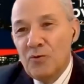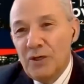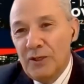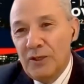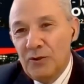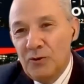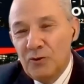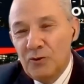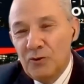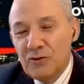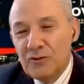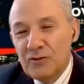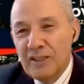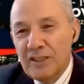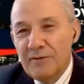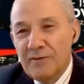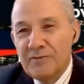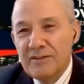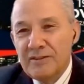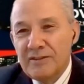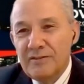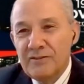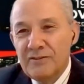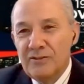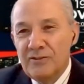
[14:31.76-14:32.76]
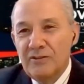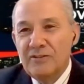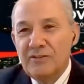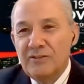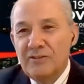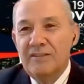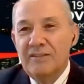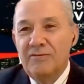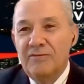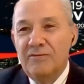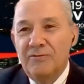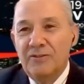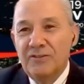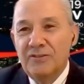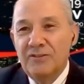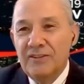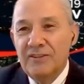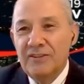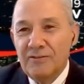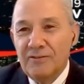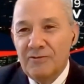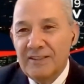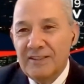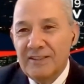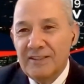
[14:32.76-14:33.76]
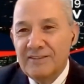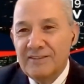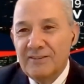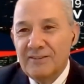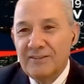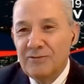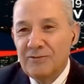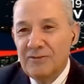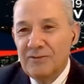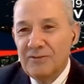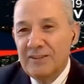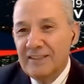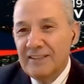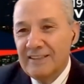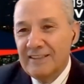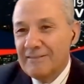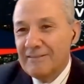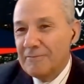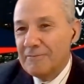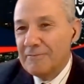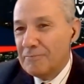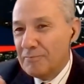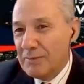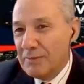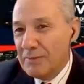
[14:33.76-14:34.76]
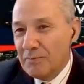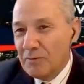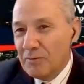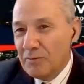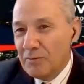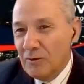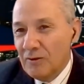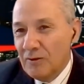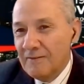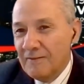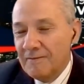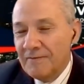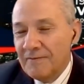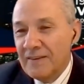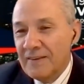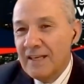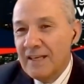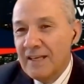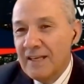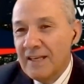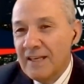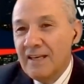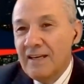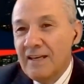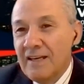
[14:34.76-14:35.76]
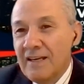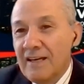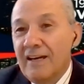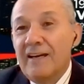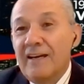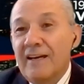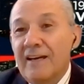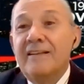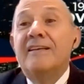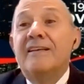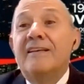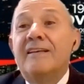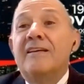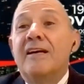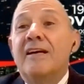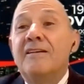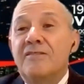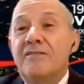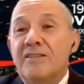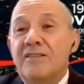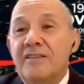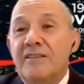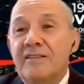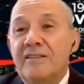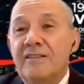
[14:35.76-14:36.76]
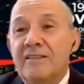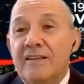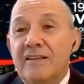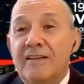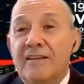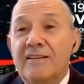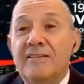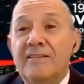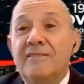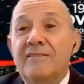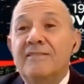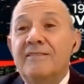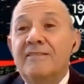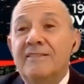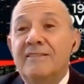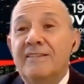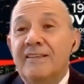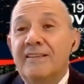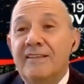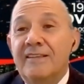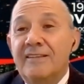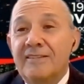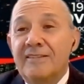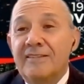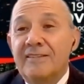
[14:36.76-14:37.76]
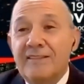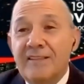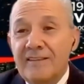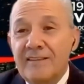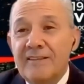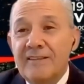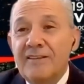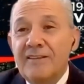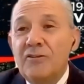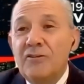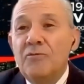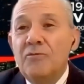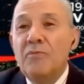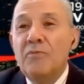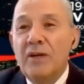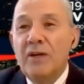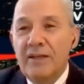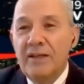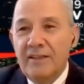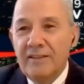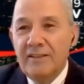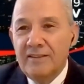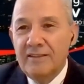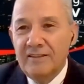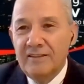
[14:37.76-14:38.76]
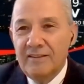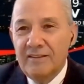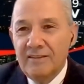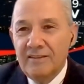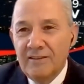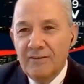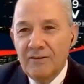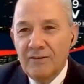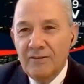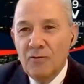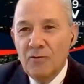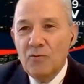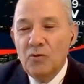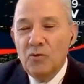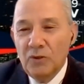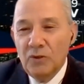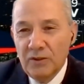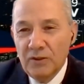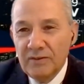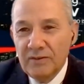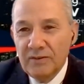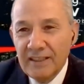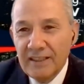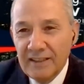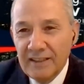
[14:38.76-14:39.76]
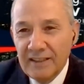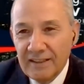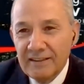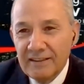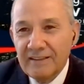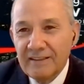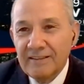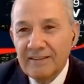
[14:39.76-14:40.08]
we do something social for the rest of the people, and the country and the entire humanity will